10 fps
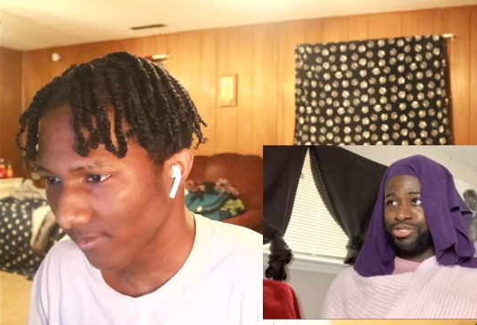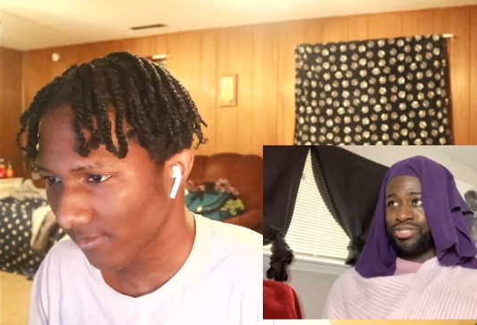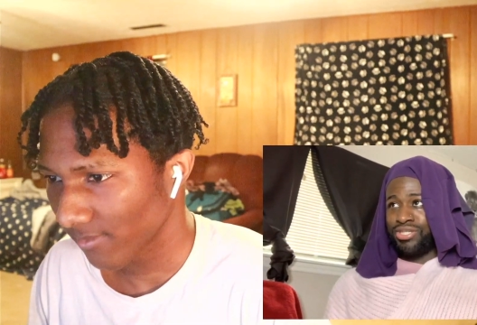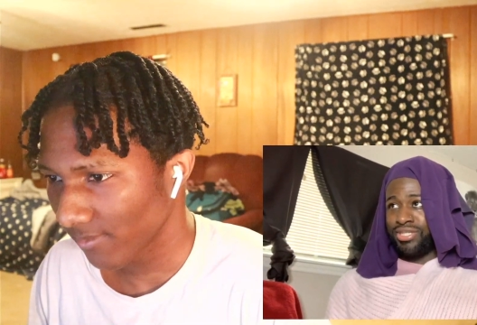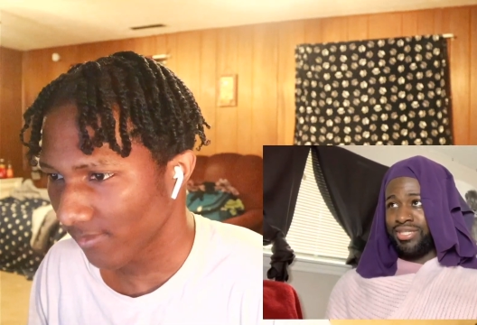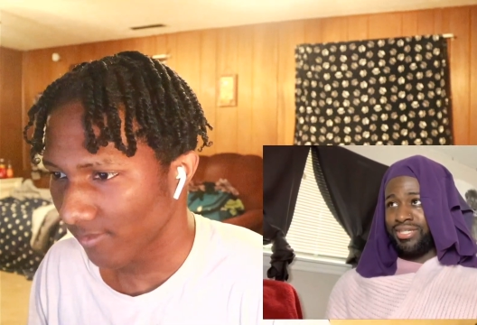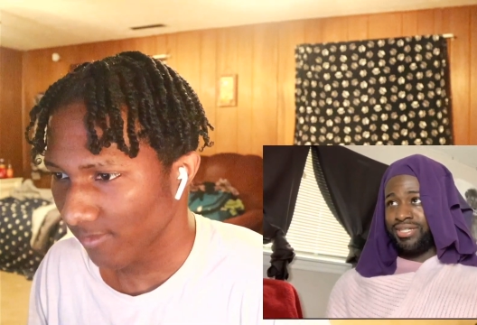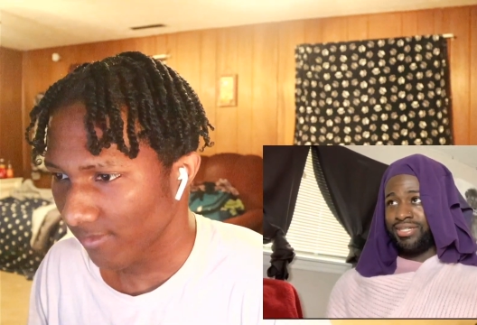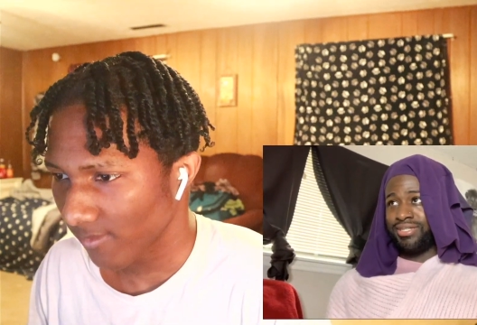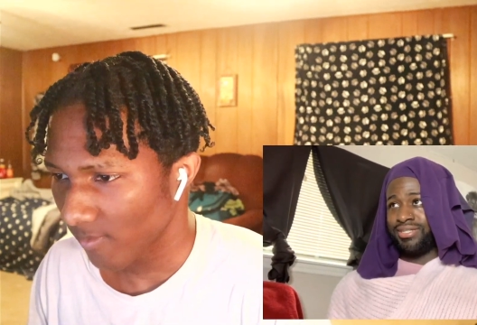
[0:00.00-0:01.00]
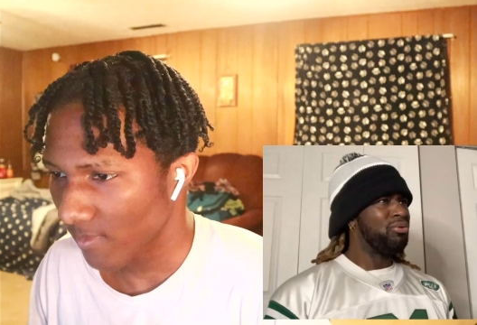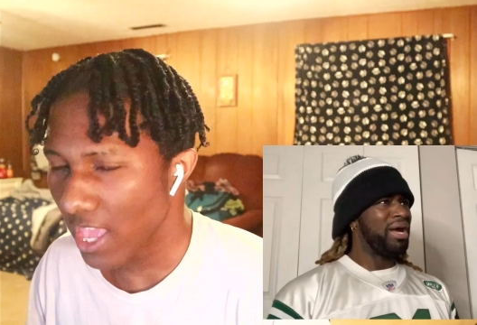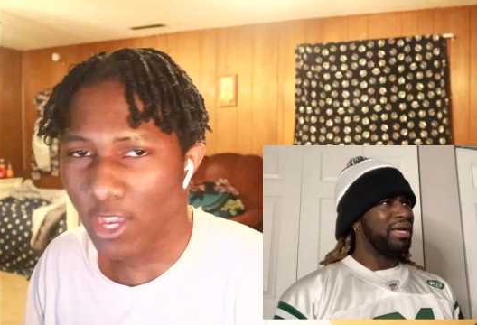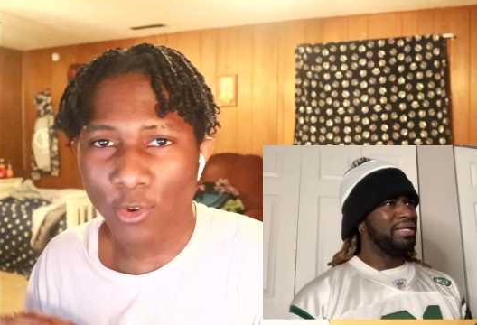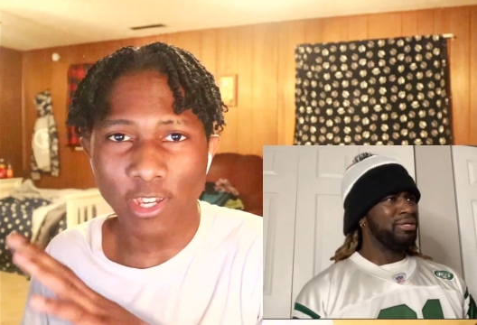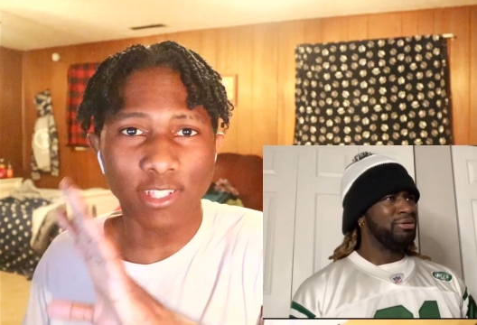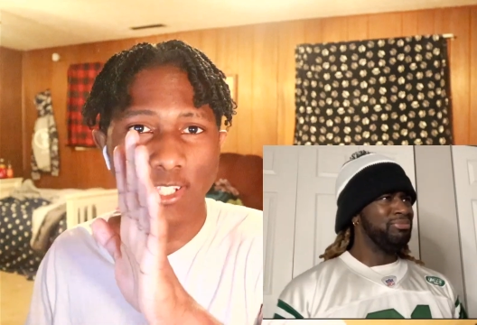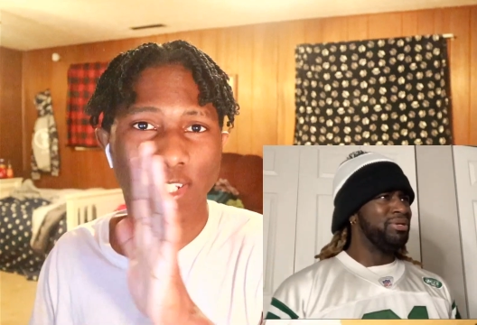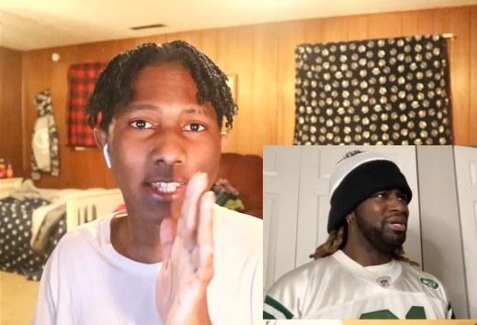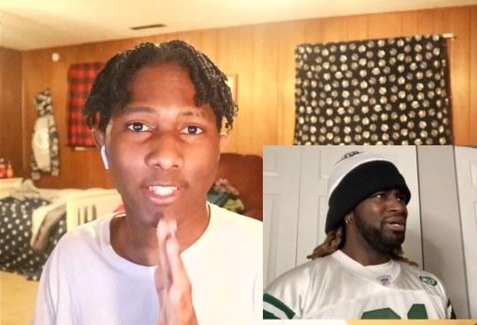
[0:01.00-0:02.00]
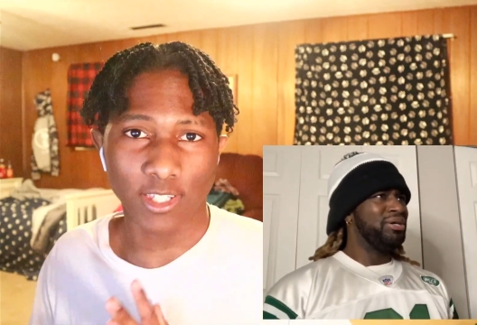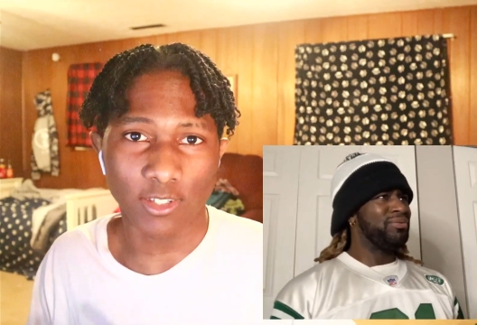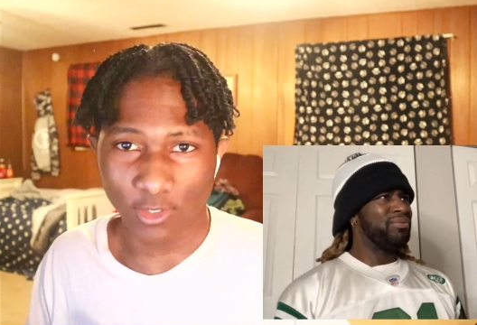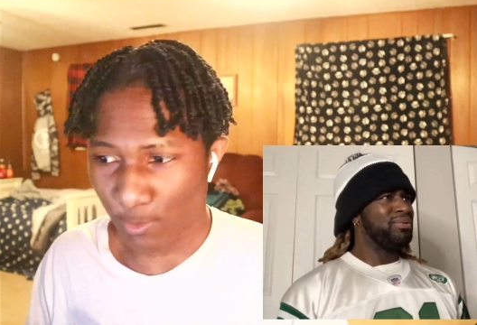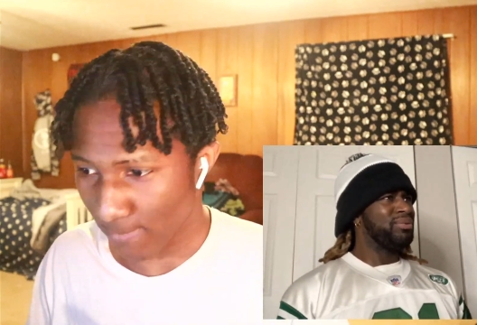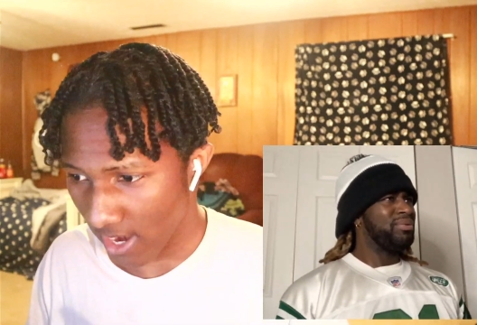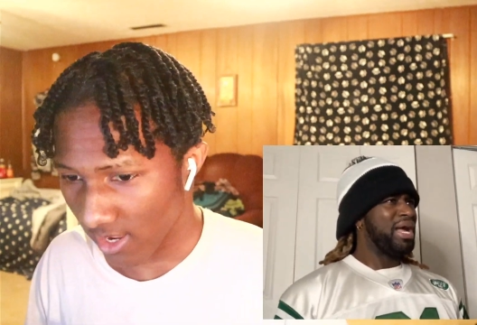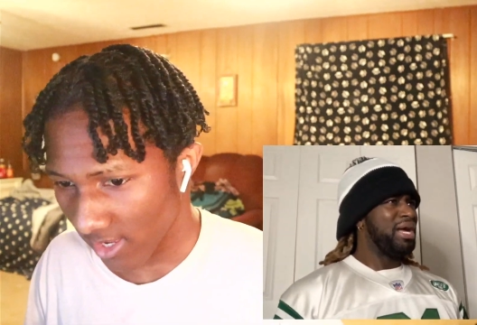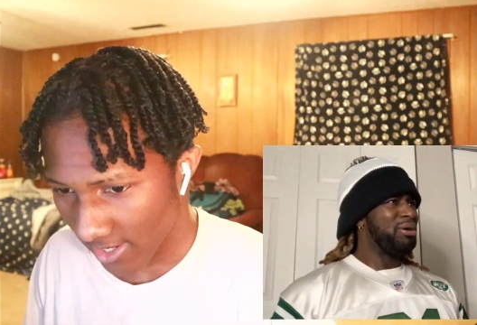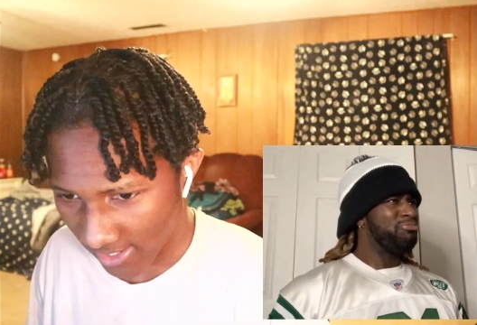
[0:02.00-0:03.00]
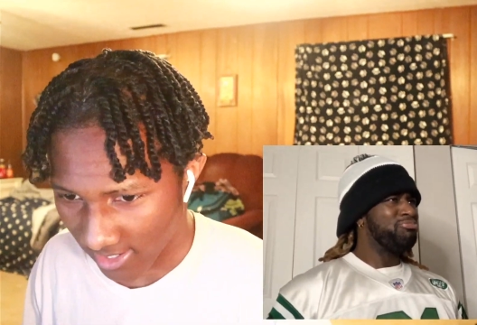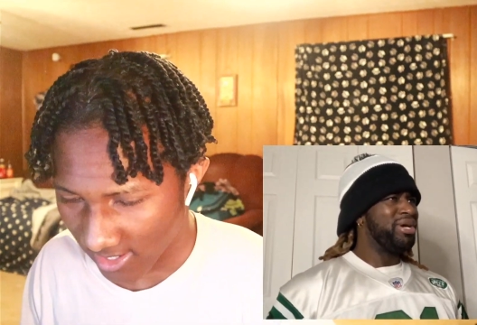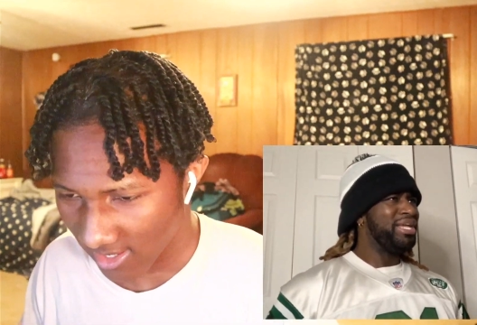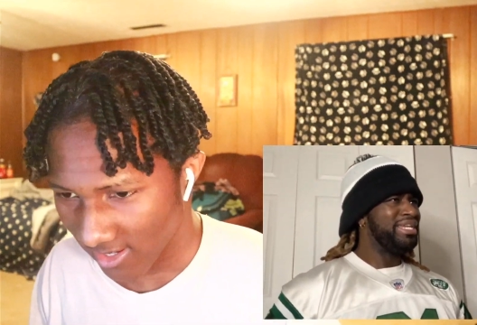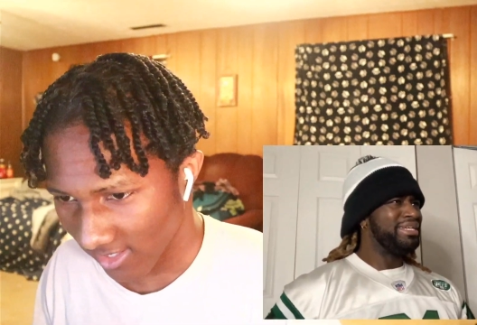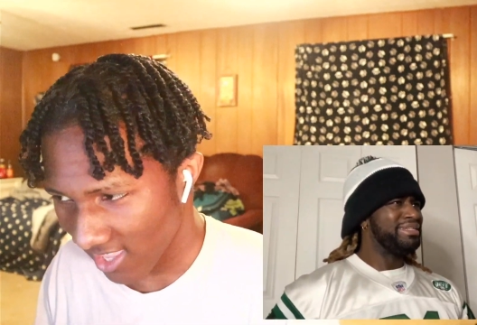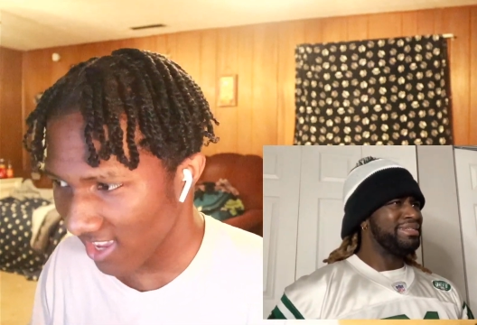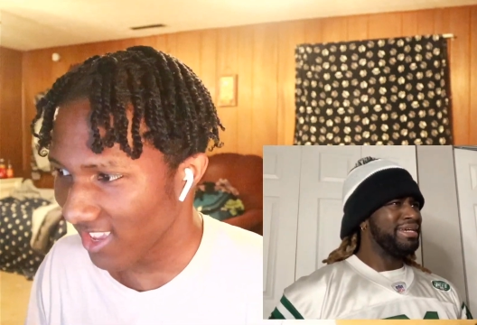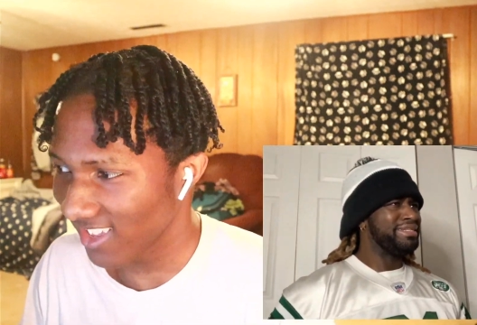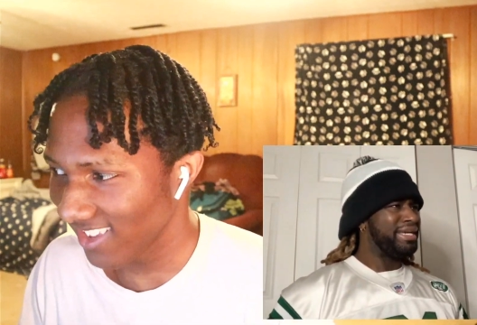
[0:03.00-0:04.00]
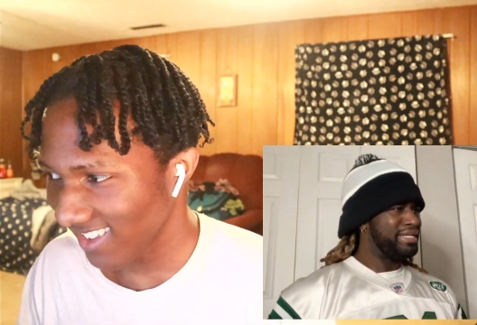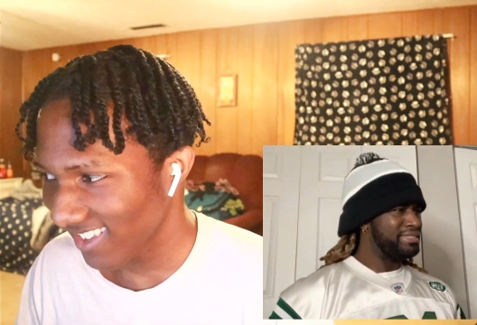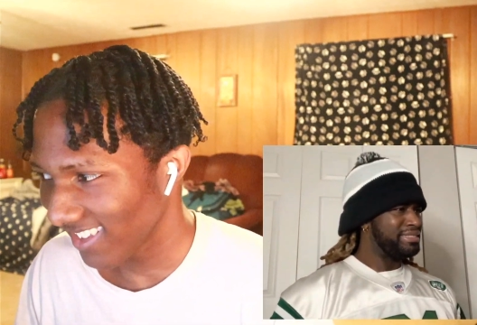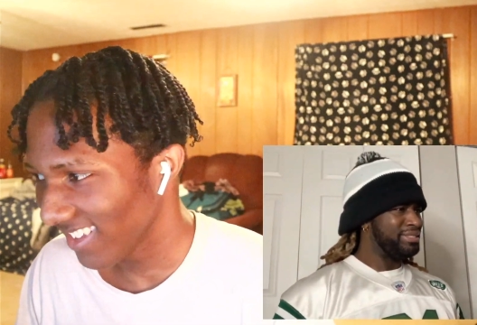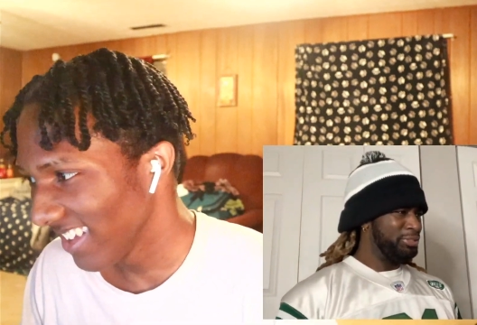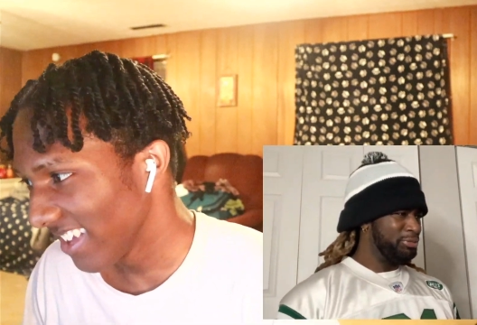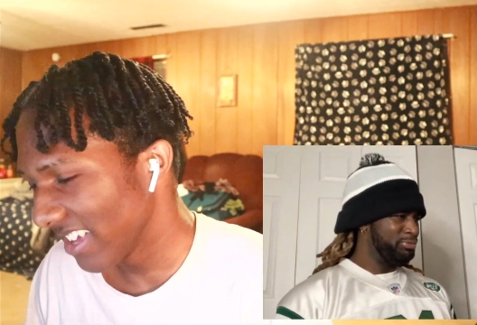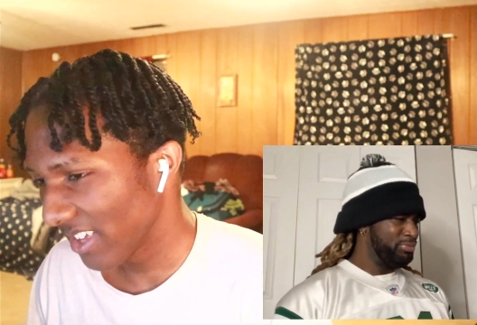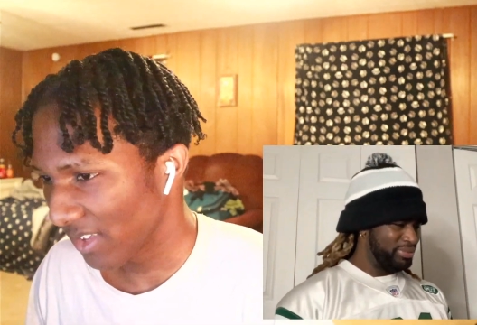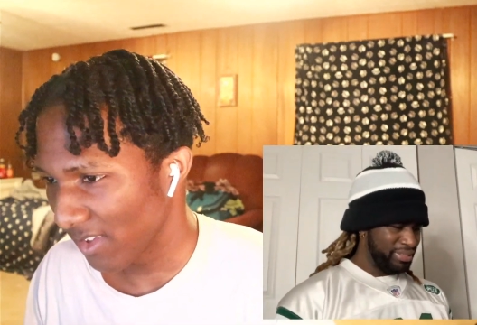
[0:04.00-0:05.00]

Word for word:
Speaker 1: silly.
Speaker 2: Oh, I ain't gonna get some details though, bro. Wow,
Speaker 1: Bella, that, that's um,